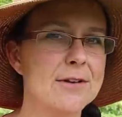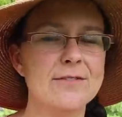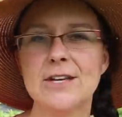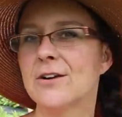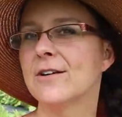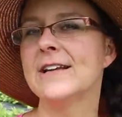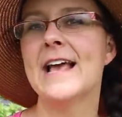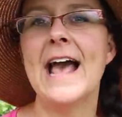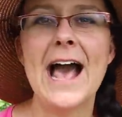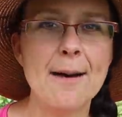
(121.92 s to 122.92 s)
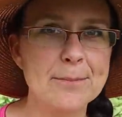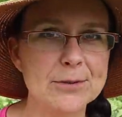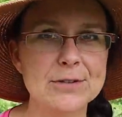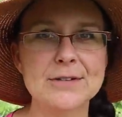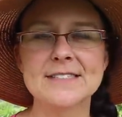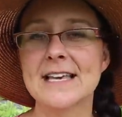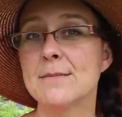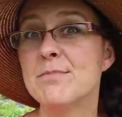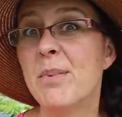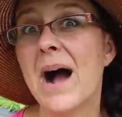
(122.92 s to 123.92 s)
of year and apples
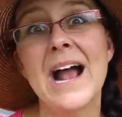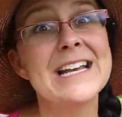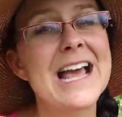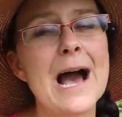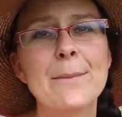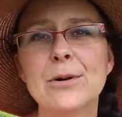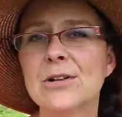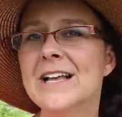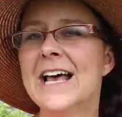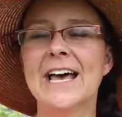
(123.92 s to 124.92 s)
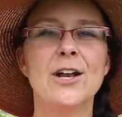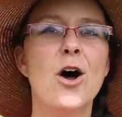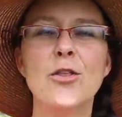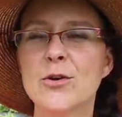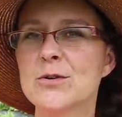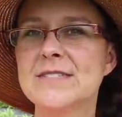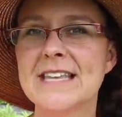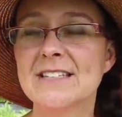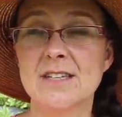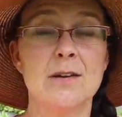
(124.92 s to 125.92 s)
and pineapple and all those
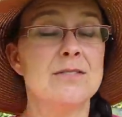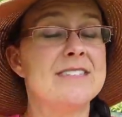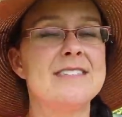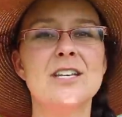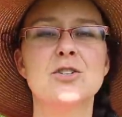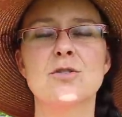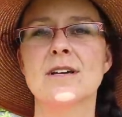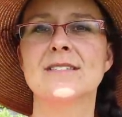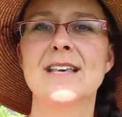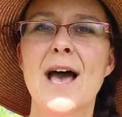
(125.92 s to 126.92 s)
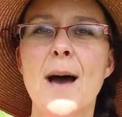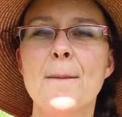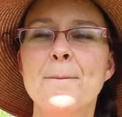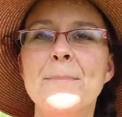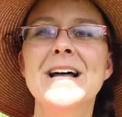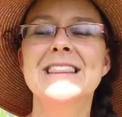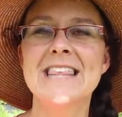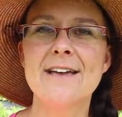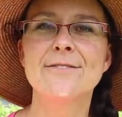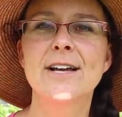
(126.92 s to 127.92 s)
things, uh, citrus, but
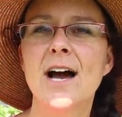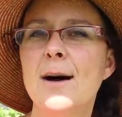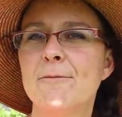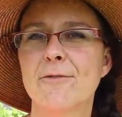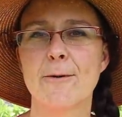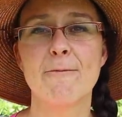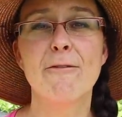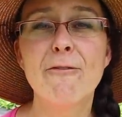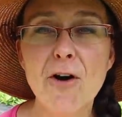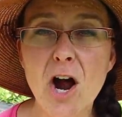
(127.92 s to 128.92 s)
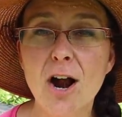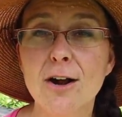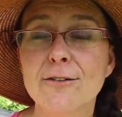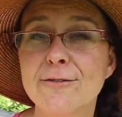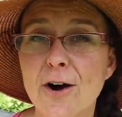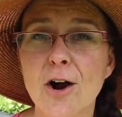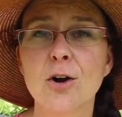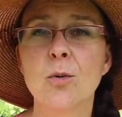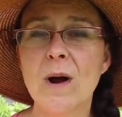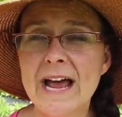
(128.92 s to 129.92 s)
they've come from far,
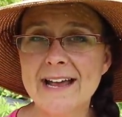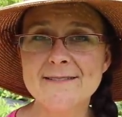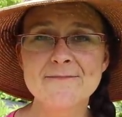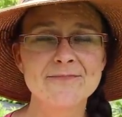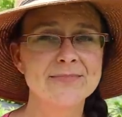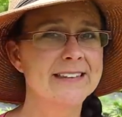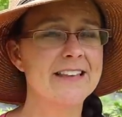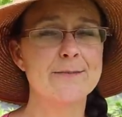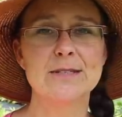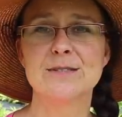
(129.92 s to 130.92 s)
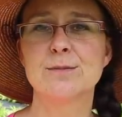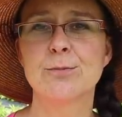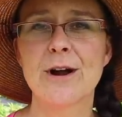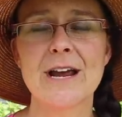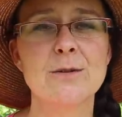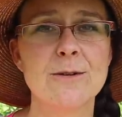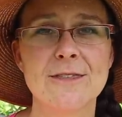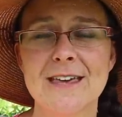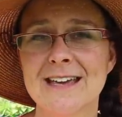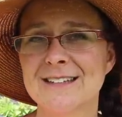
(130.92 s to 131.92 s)
far away. They've been sprayed with
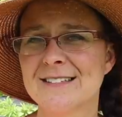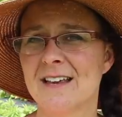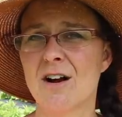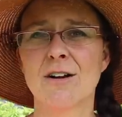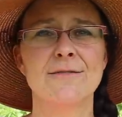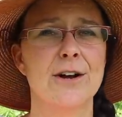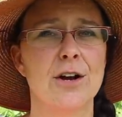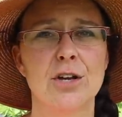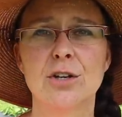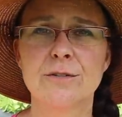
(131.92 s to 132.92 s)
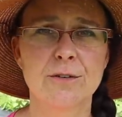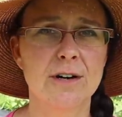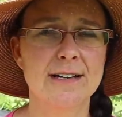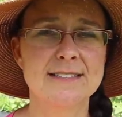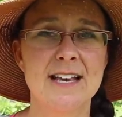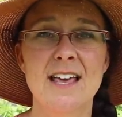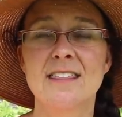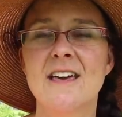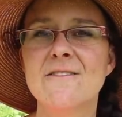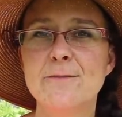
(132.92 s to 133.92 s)
things that aren't very good for us.
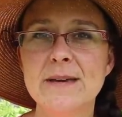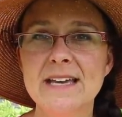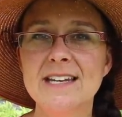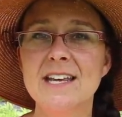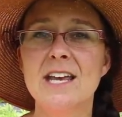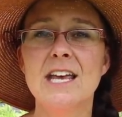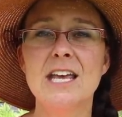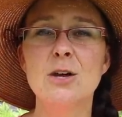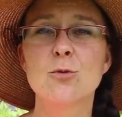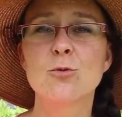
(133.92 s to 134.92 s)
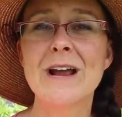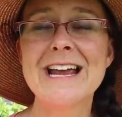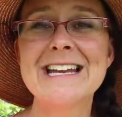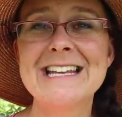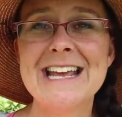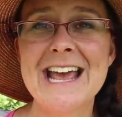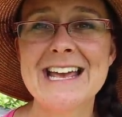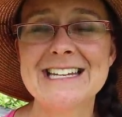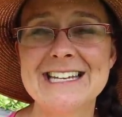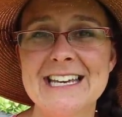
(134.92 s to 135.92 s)
They've been
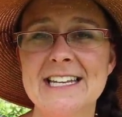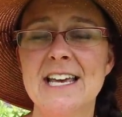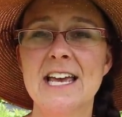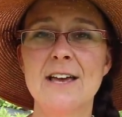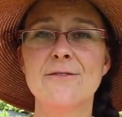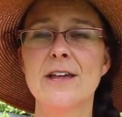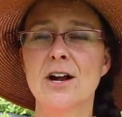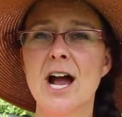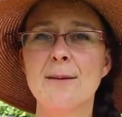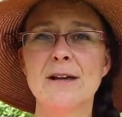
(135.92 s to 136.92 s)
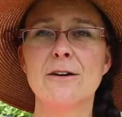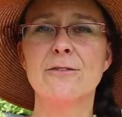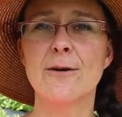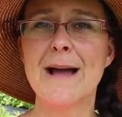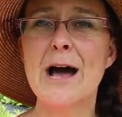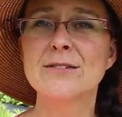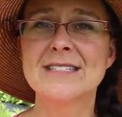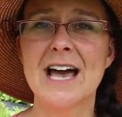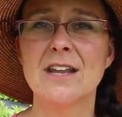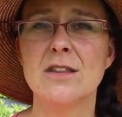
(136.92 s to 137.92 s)
irradiated if they're coming from
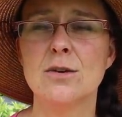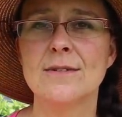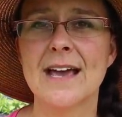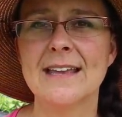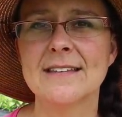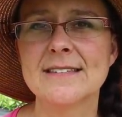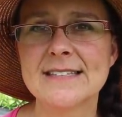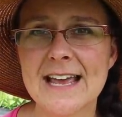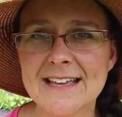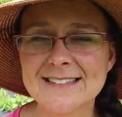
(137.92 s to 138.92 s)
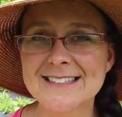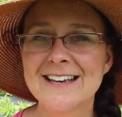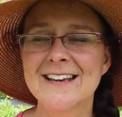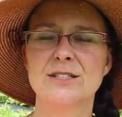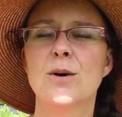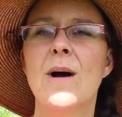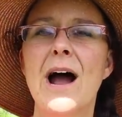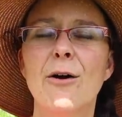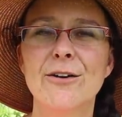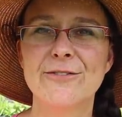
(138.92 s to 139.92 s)
outside of the United States. So
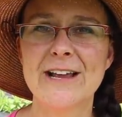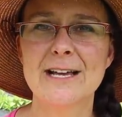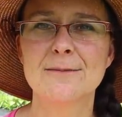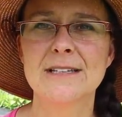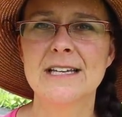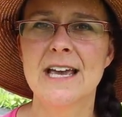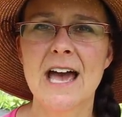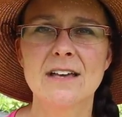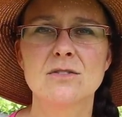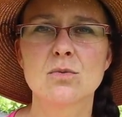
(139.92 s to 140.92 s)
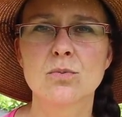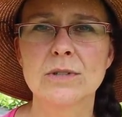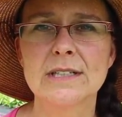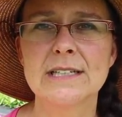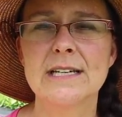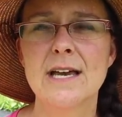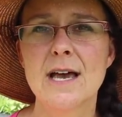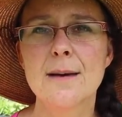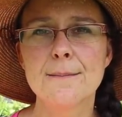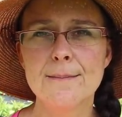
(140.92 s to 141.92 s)
our family has really
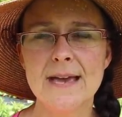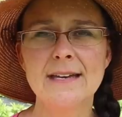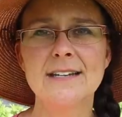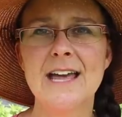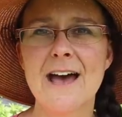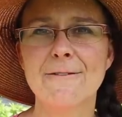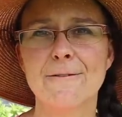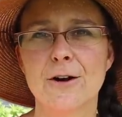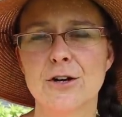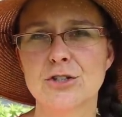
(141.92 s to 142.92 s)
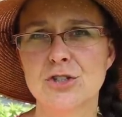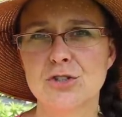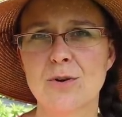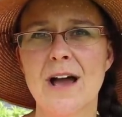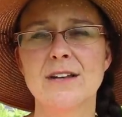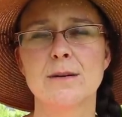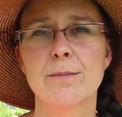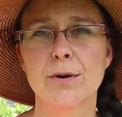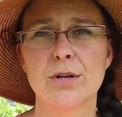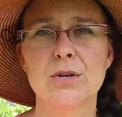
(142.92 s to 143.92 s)
made an effort to try to
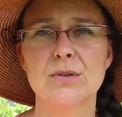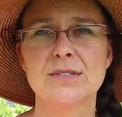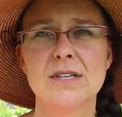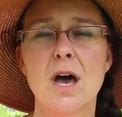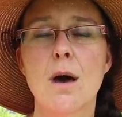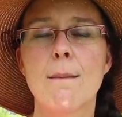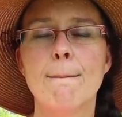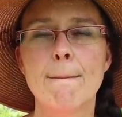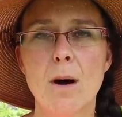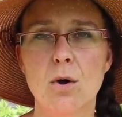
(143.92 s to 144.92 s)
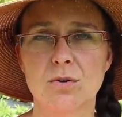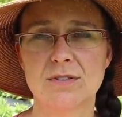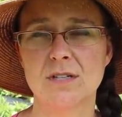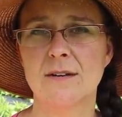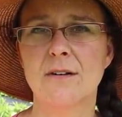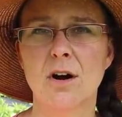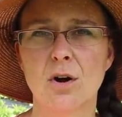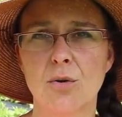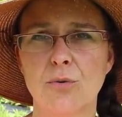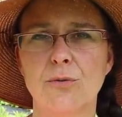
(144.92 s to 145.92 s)
produce most of our
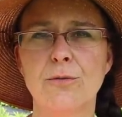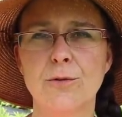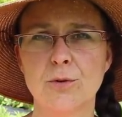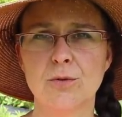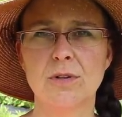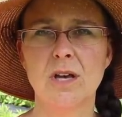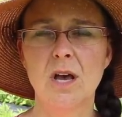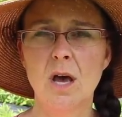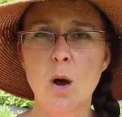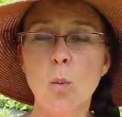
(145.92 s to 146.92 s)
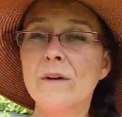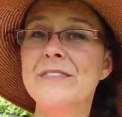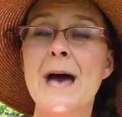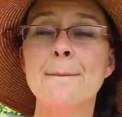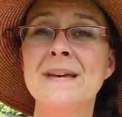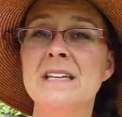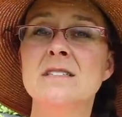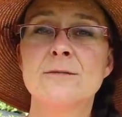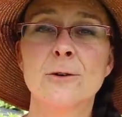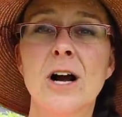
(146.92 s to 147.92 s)
own food. What that
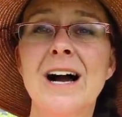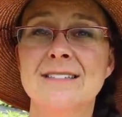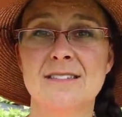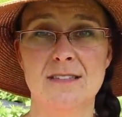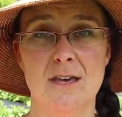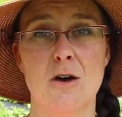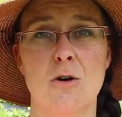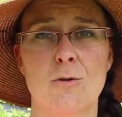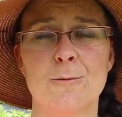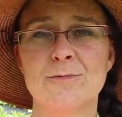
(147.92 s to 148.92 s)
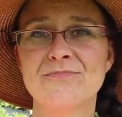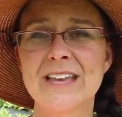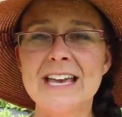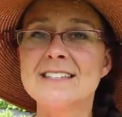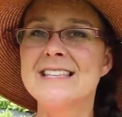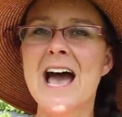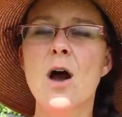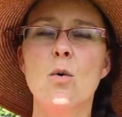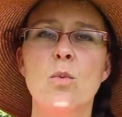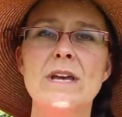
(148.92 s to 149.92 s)
means for us though, is
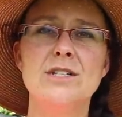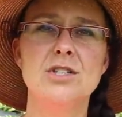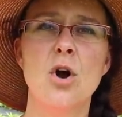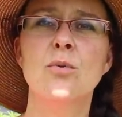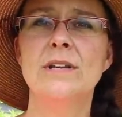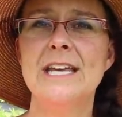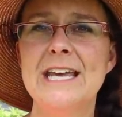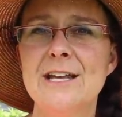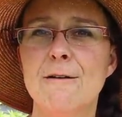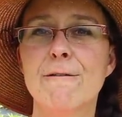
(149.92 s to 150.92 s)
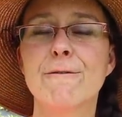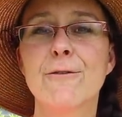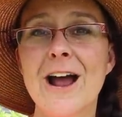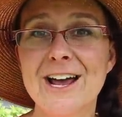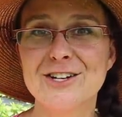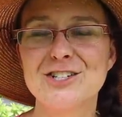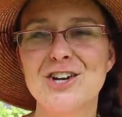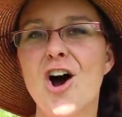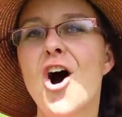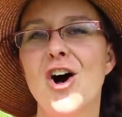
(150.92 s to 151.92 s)
that we don't eat
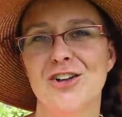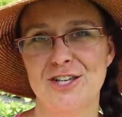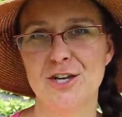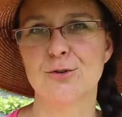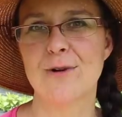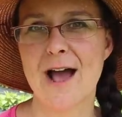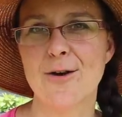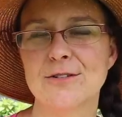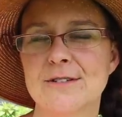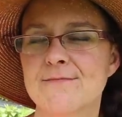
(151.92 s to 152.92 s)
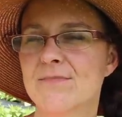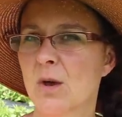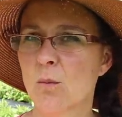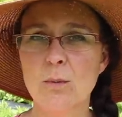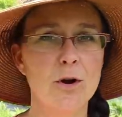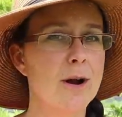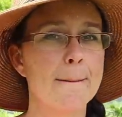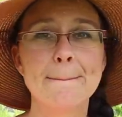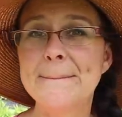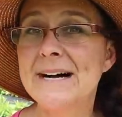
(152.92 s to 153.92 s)
fresh all year round. We work
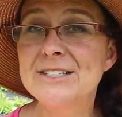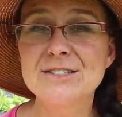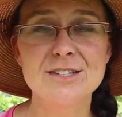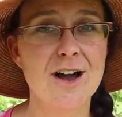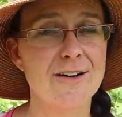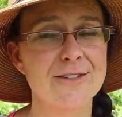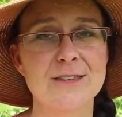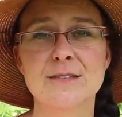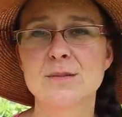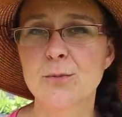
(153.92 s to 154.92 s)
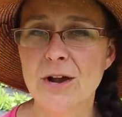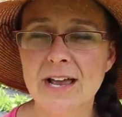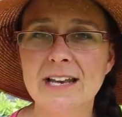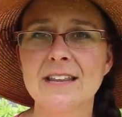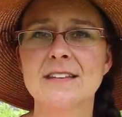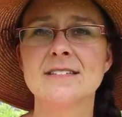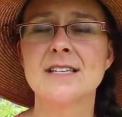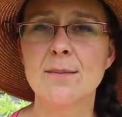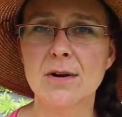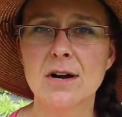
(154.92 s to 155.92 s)
our buns off in the spring and in the
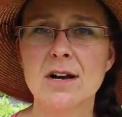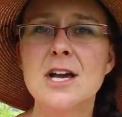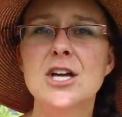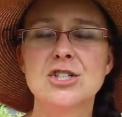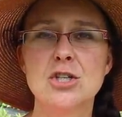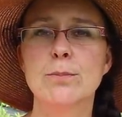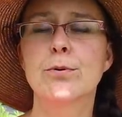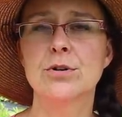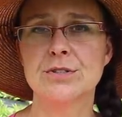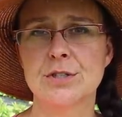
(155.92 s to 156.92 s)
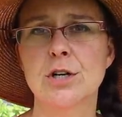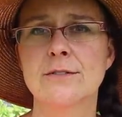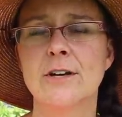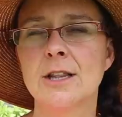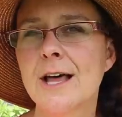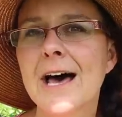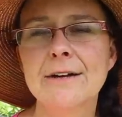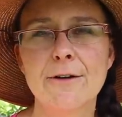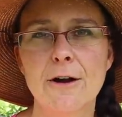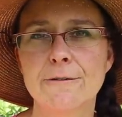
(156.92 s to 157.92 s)
summer to preserve a
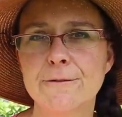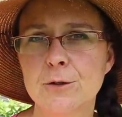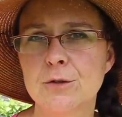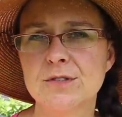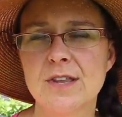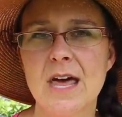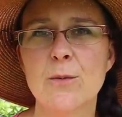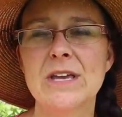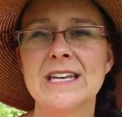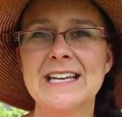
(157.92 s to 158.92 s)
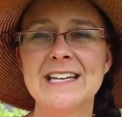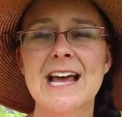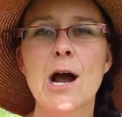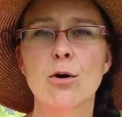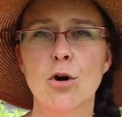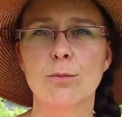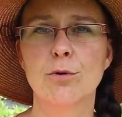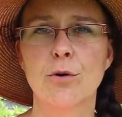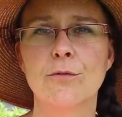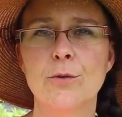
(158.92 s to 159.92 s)
lot of our food so that we can eat our
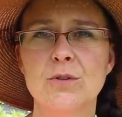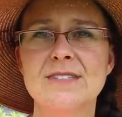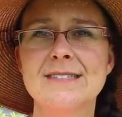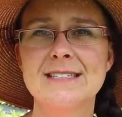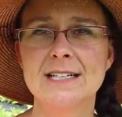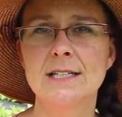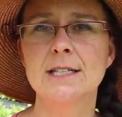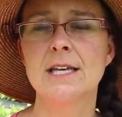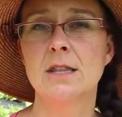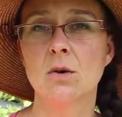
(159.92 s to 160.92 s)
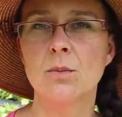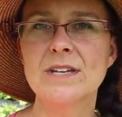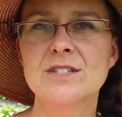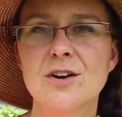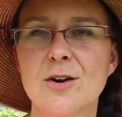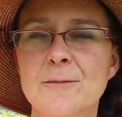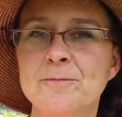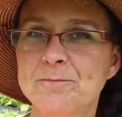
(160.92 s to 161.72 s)
homegrown food still in the winter.